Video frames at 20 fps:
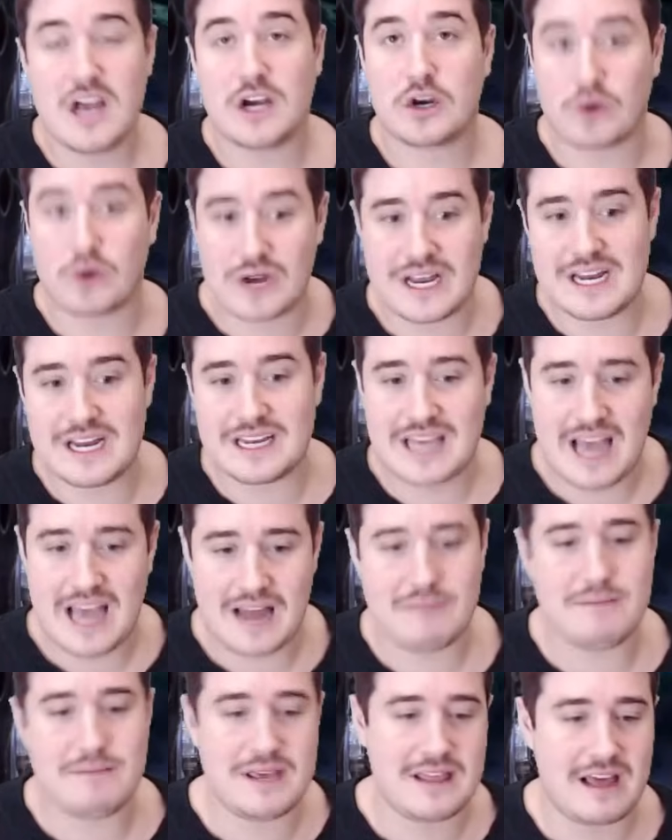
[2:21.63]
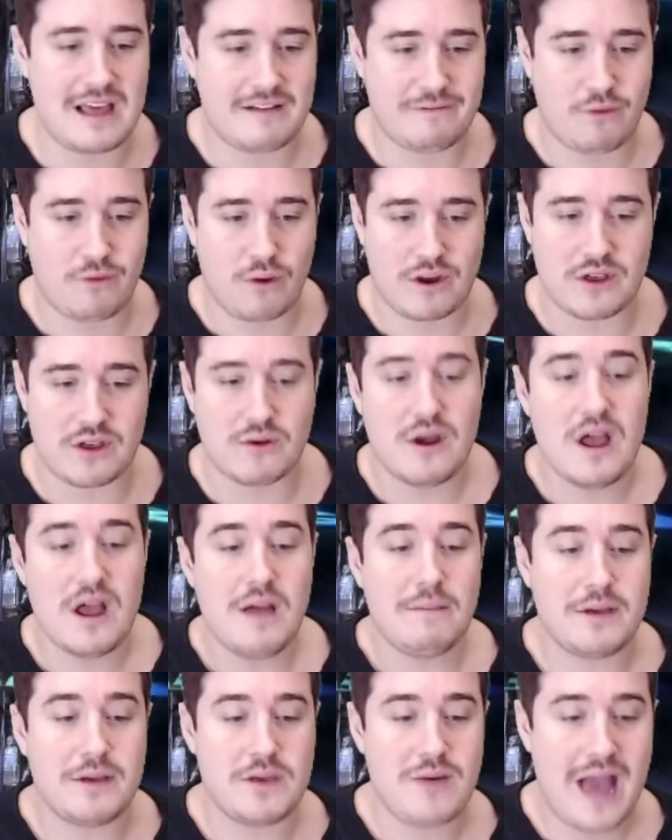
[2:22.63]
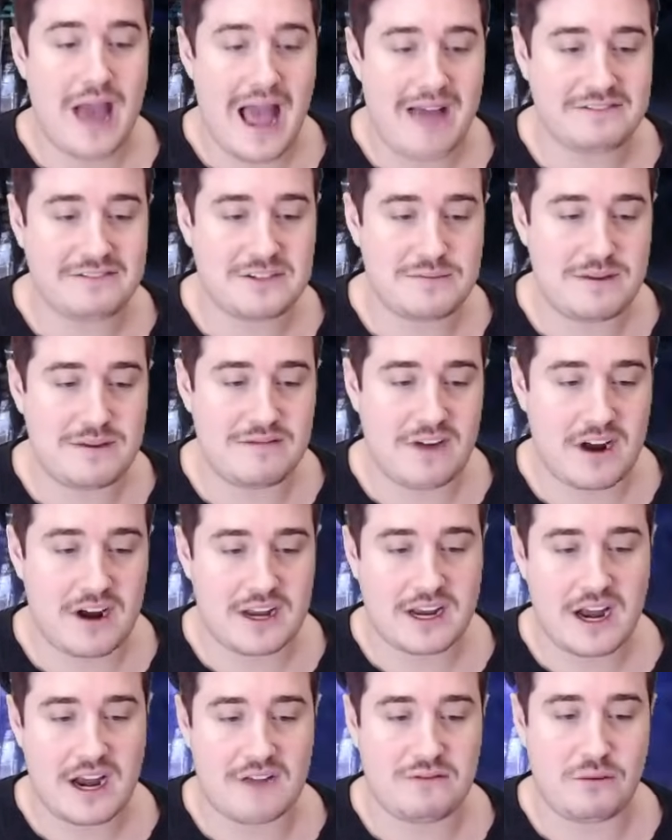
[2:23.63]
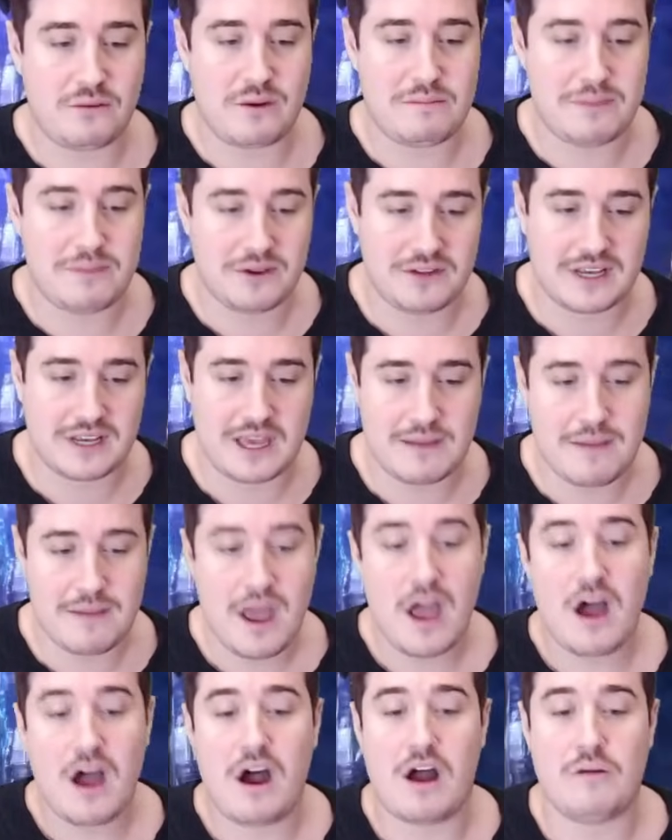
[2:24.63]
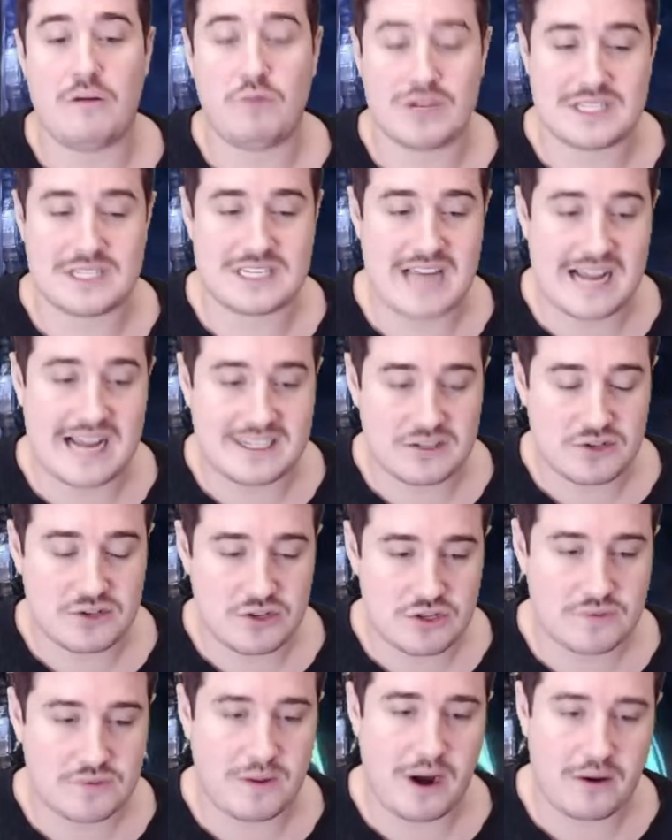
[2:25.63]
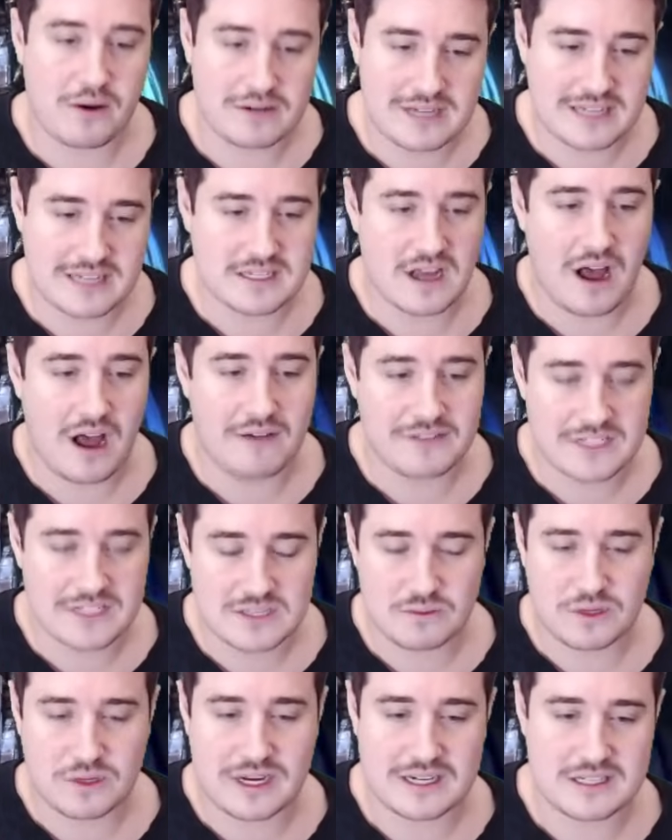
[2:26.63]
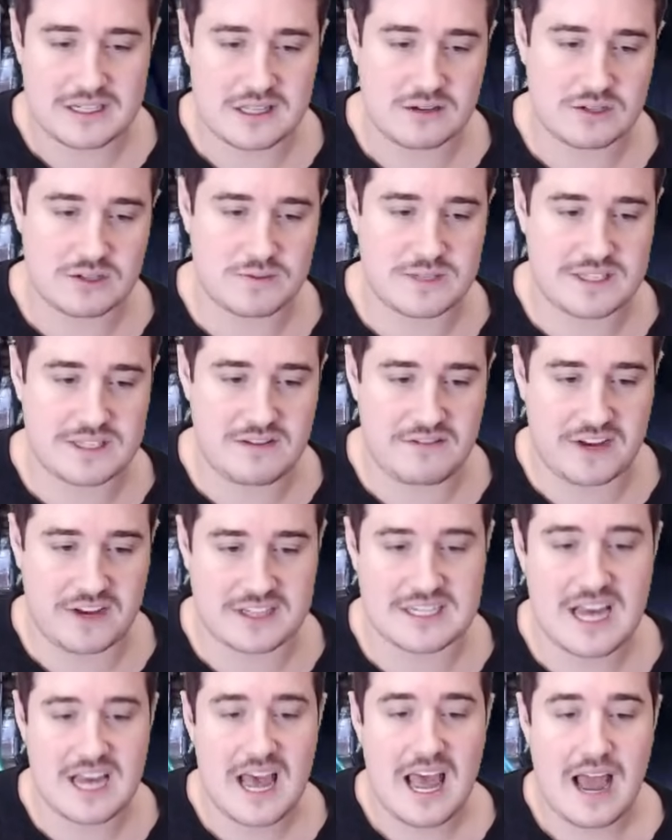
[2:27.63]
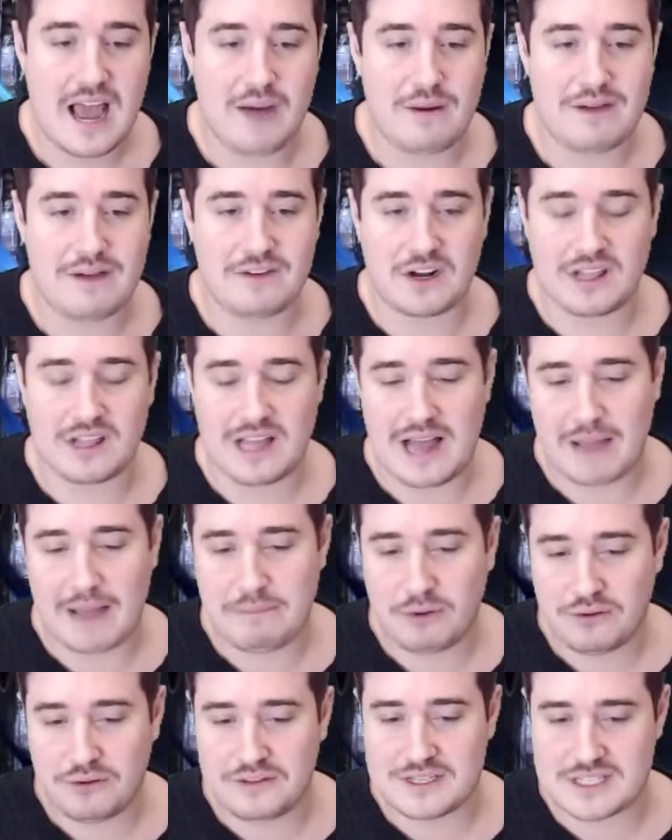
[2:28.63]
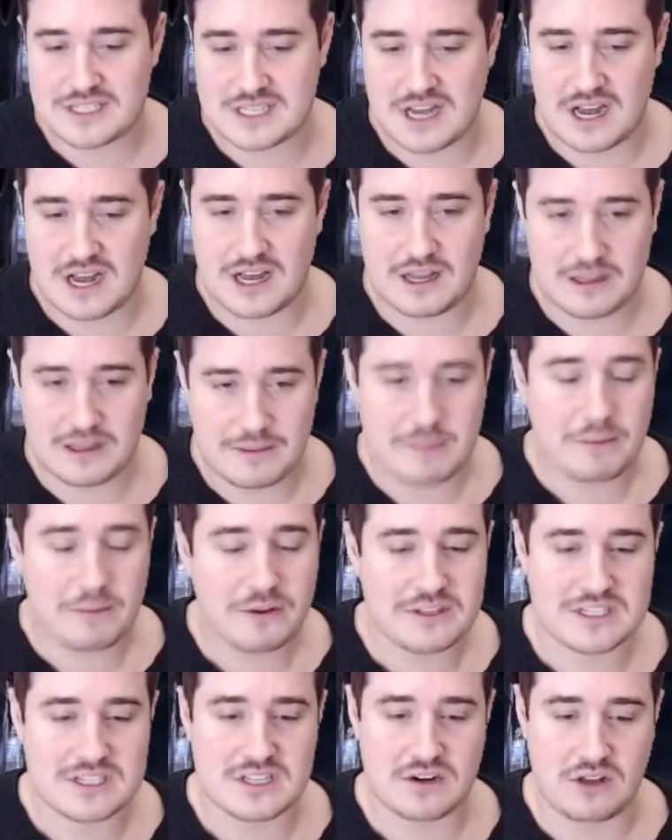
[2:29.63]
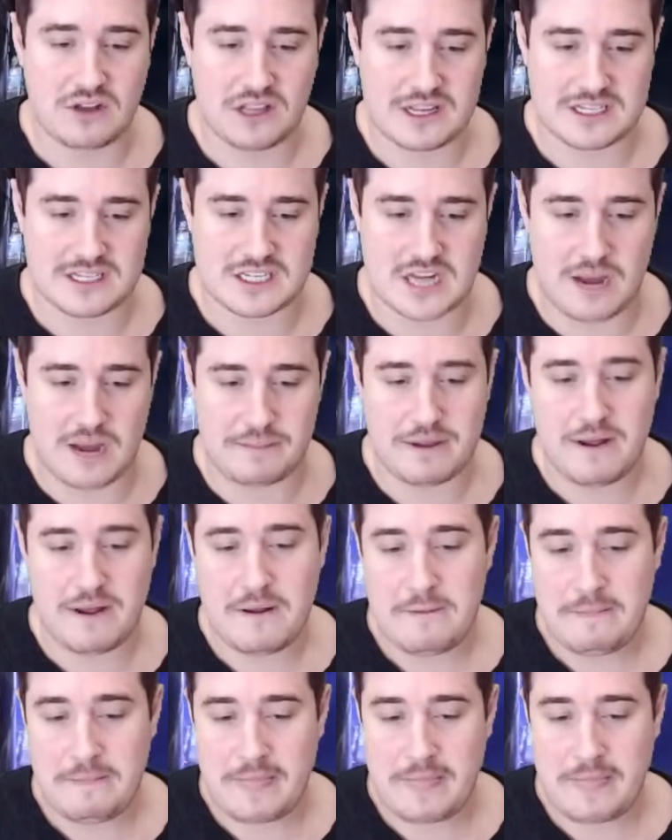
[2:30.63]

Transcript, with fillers: Greed can be that for you, but you have to be very careful when building him on what stats you choose to prioritize. Obviously, we'll get into those specifics. However, let, I pulled this, uh, let me pull this little list up.